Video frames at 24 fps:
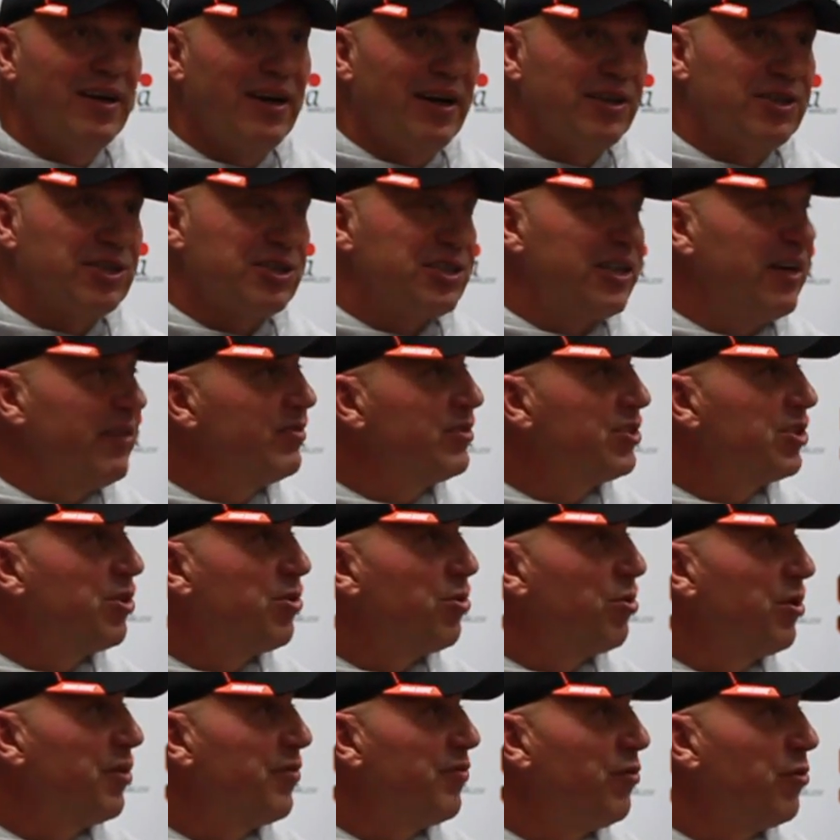and just having
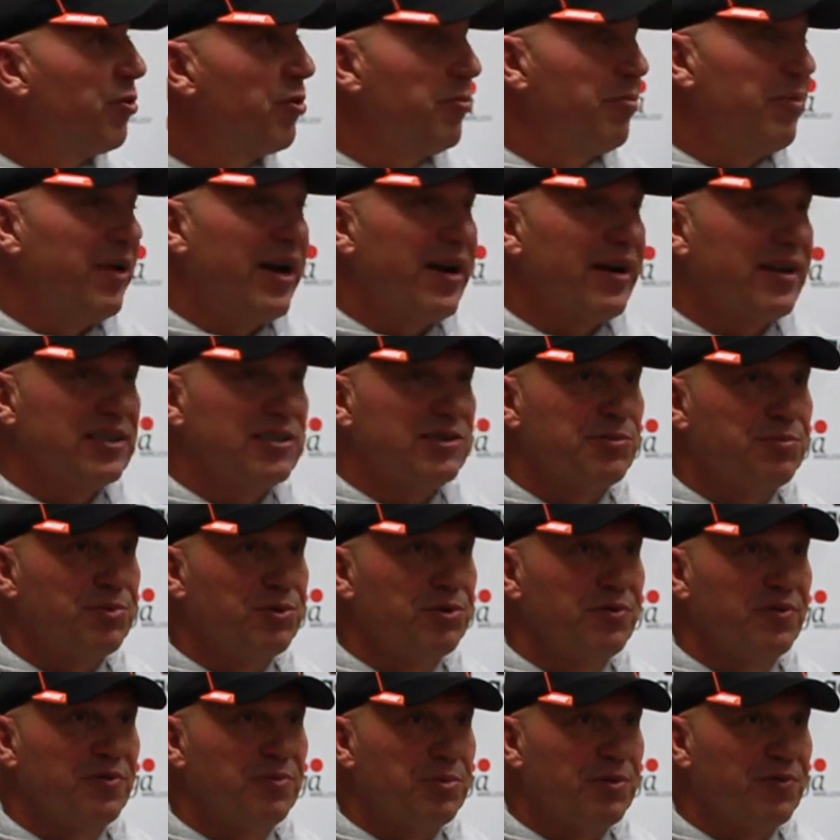Ja'Cory Ford back as a
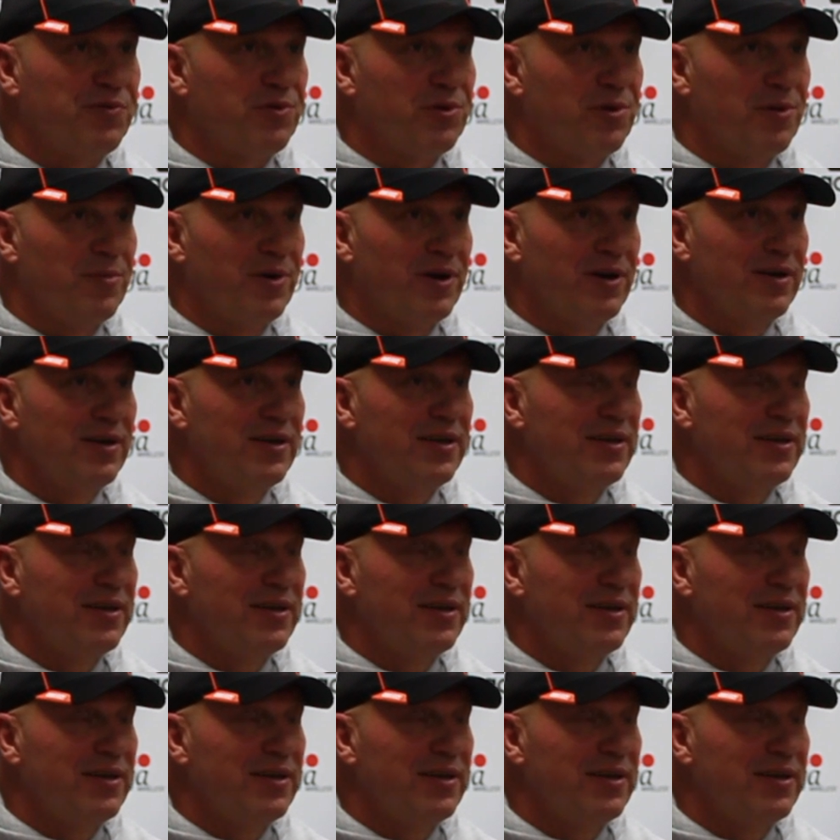proven performer,